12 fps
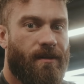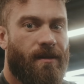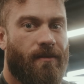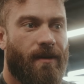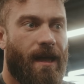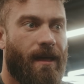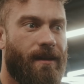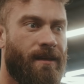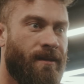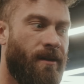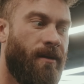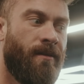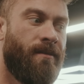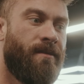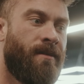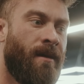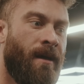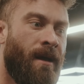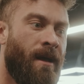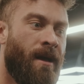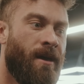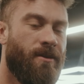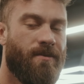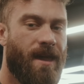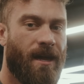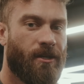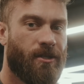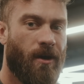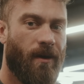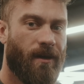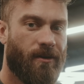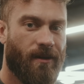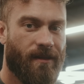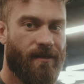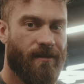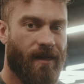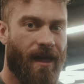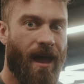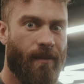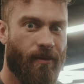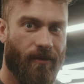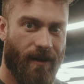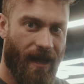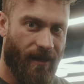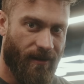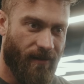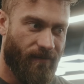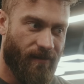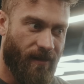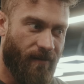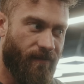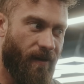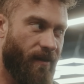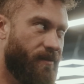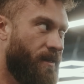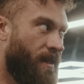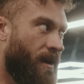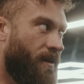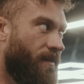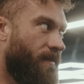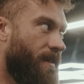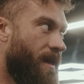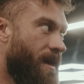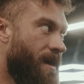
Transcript: It's not reality, you know? It's, you can't show it. It creates this like hyper reality of this like false narrative, and